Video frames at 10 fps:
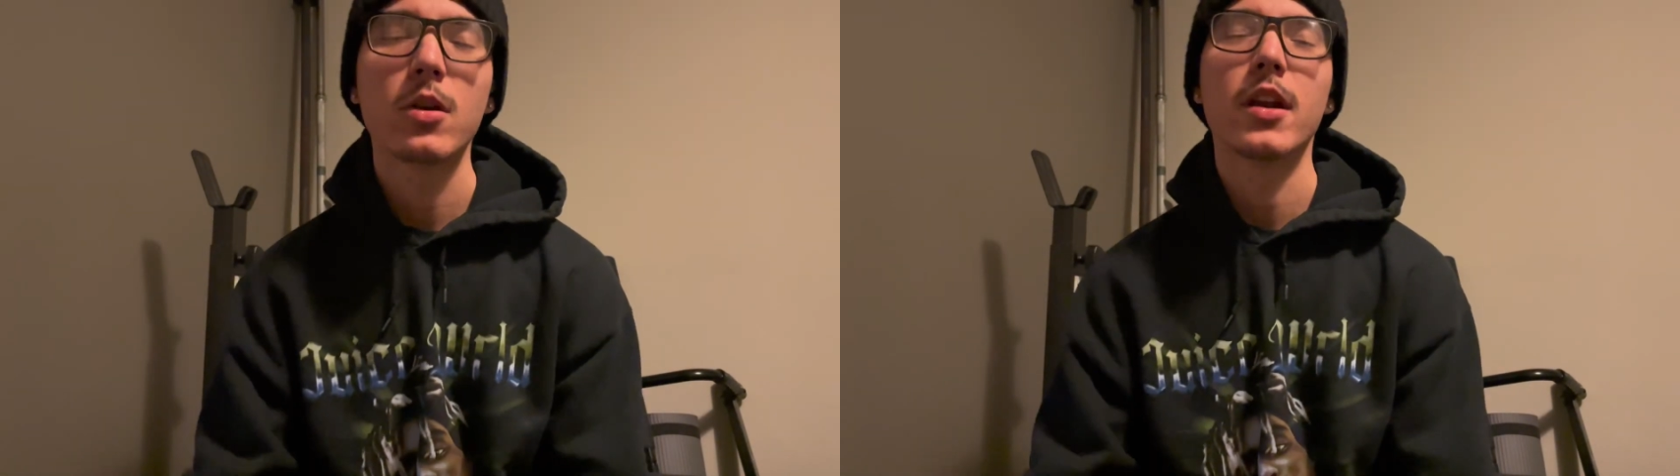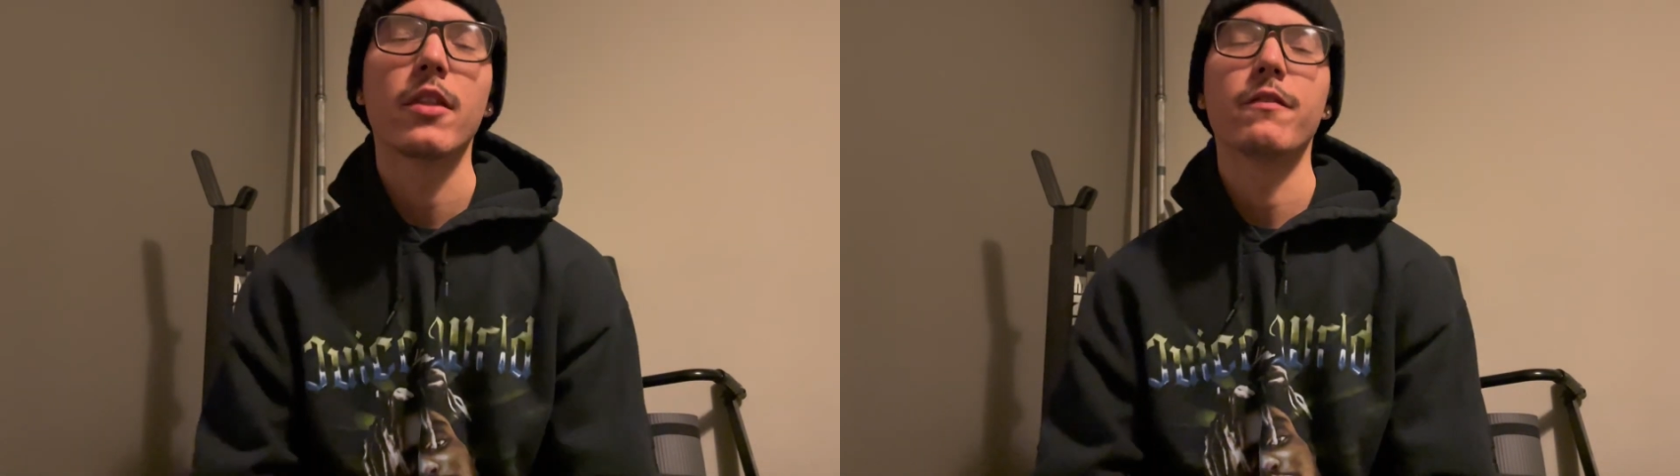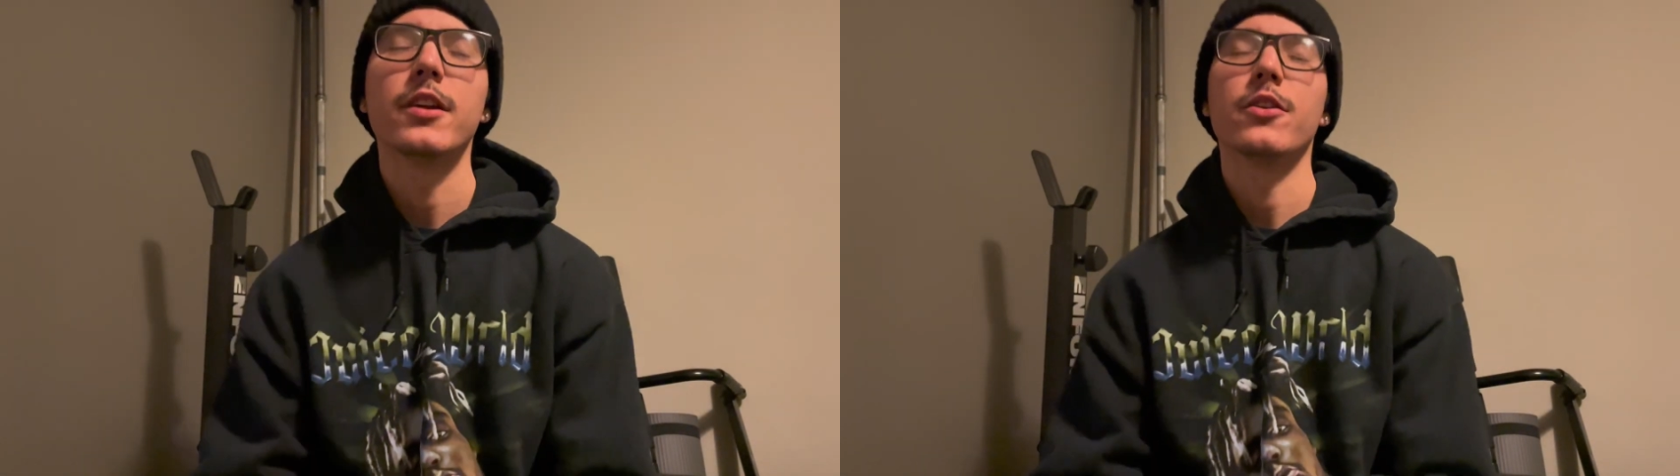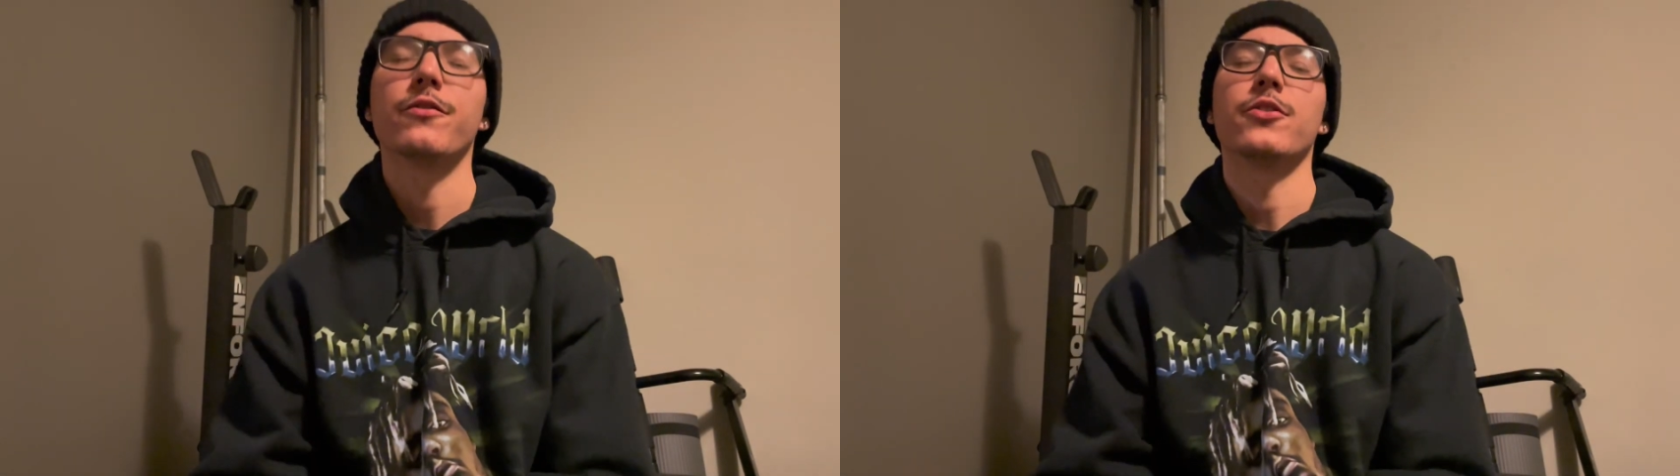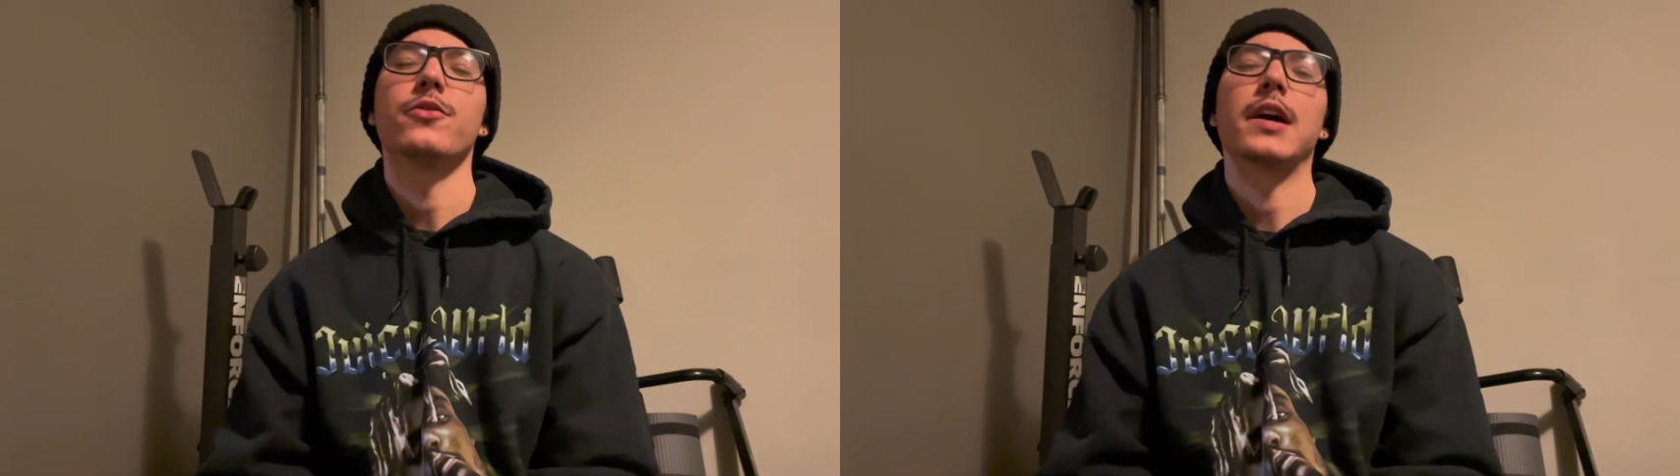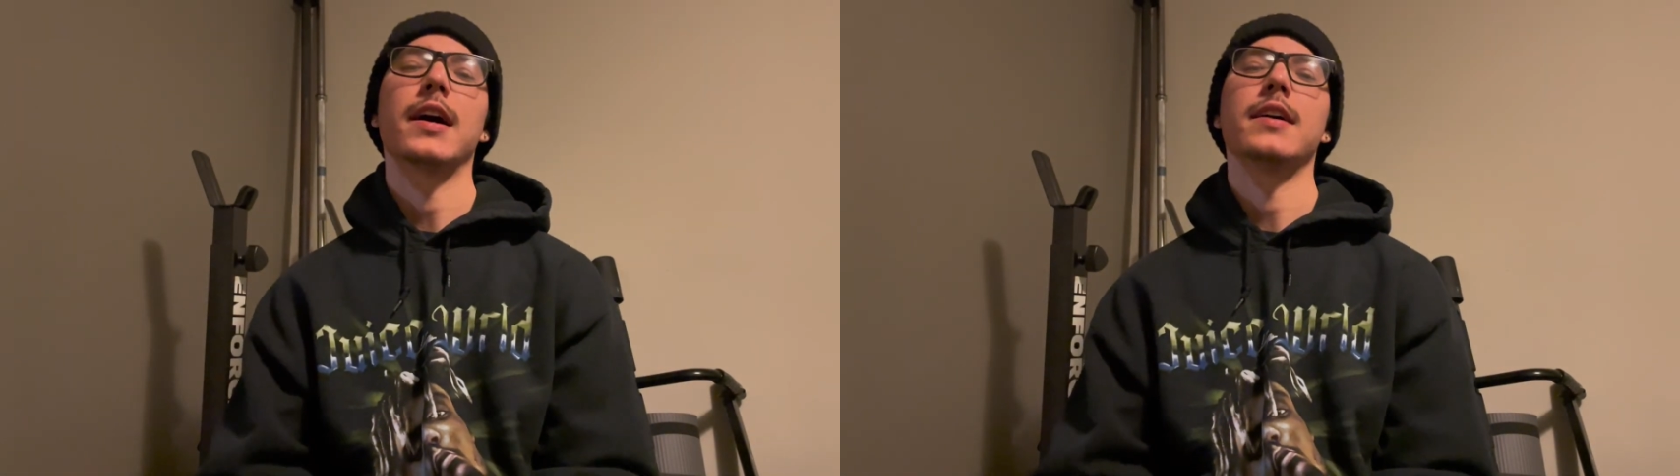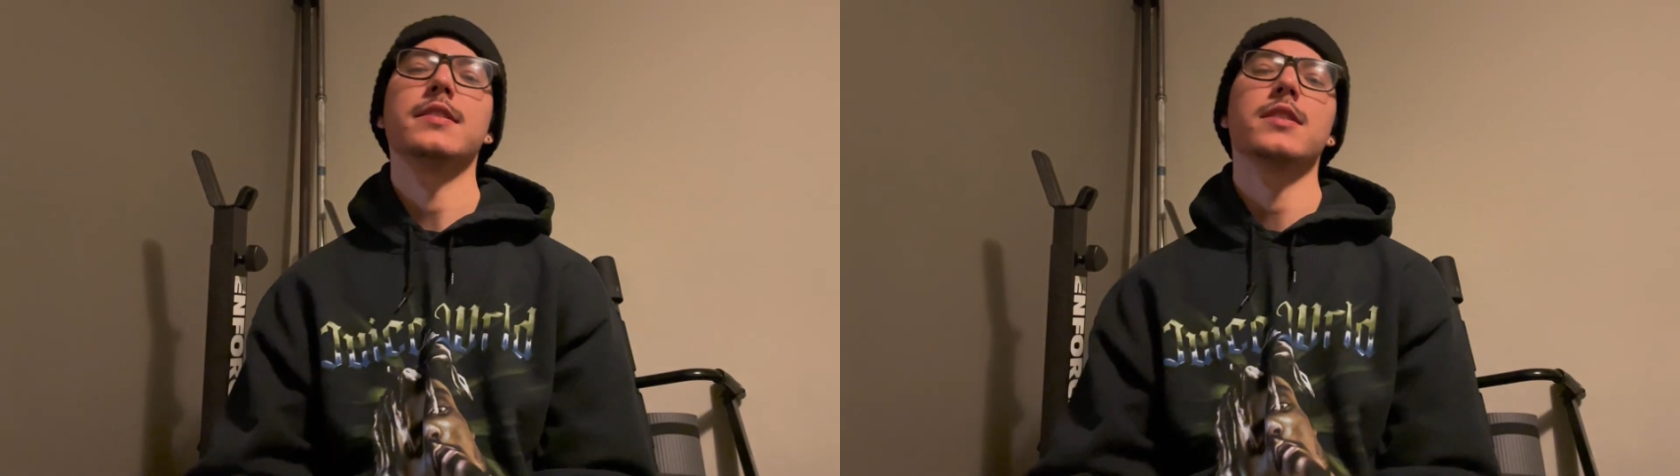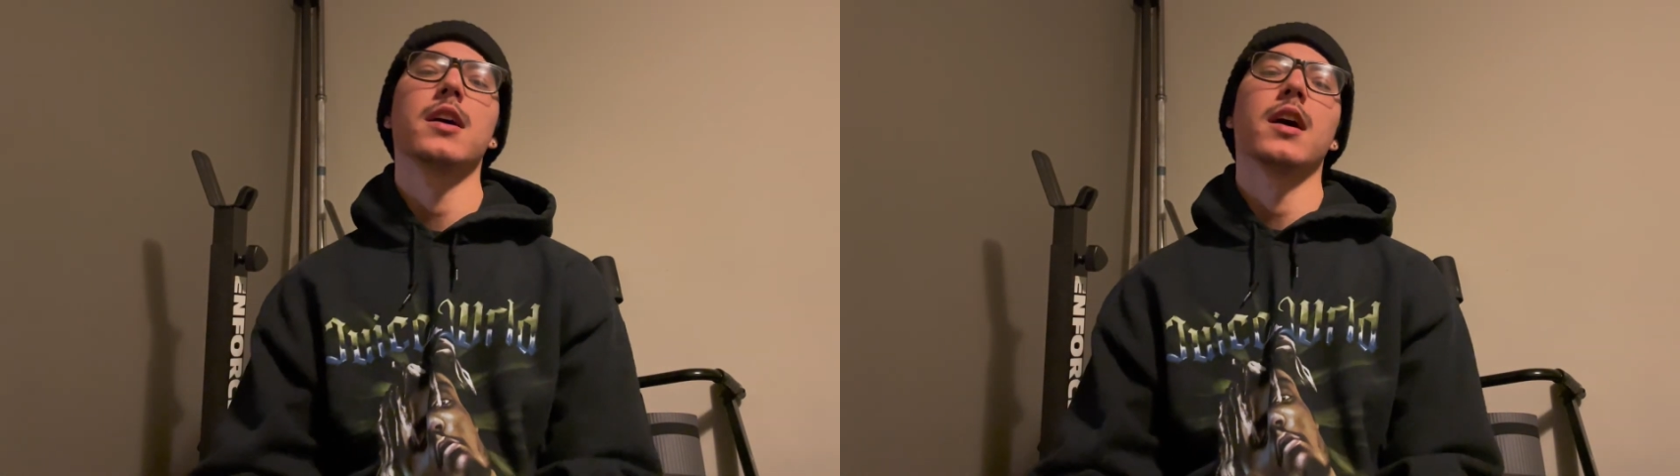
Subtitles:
another video for you guys.